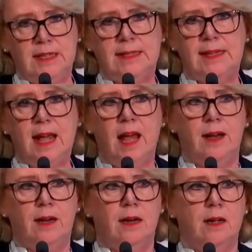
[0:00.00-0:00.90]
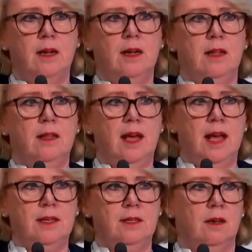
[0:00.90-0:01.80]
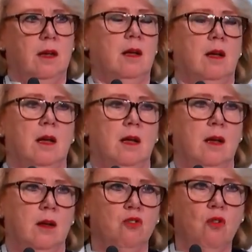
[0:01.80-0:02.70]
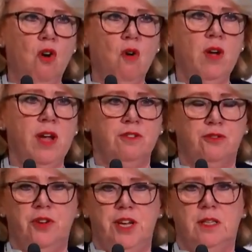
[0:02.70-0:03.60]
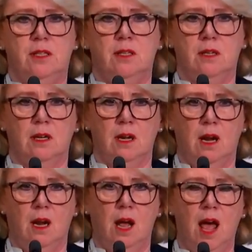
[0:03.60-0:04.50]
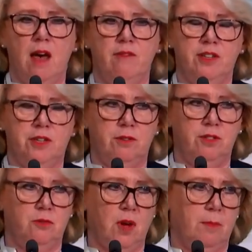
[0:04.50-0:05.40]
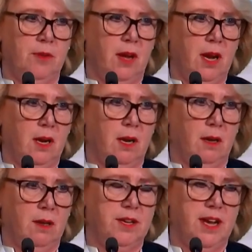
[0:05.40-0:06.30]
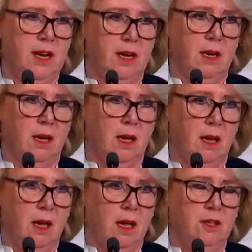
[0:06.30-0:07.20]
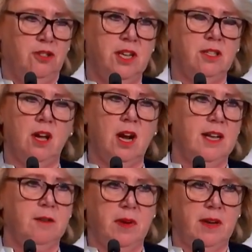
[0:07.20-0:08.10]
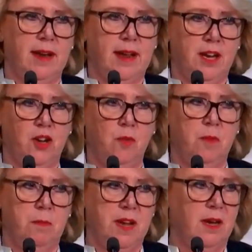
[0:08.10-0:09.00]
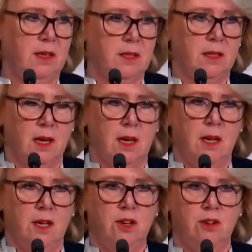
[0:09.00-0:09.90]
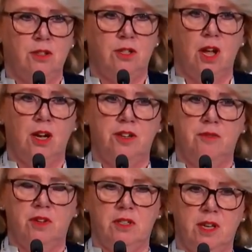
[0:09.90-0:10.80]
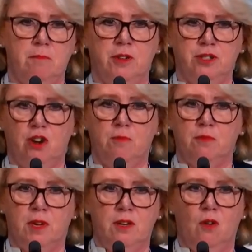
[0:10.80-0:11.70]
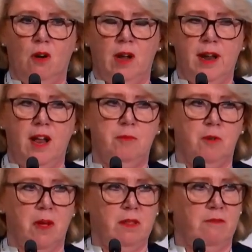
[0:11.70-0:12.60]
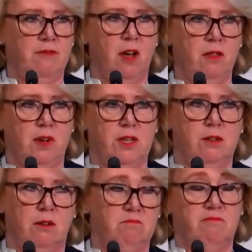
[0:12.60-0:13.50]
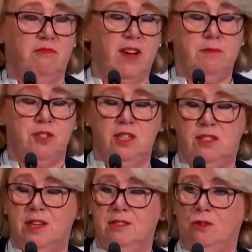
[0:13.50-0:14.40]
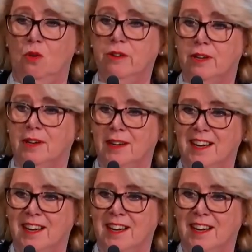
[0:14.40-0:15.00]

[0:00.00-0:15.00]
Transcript: understand that growing trees have a CO2 uptake. Trees are a little bit like human beings. You could start doing simple jobs and help your mother and father when you're 5, 6 years old,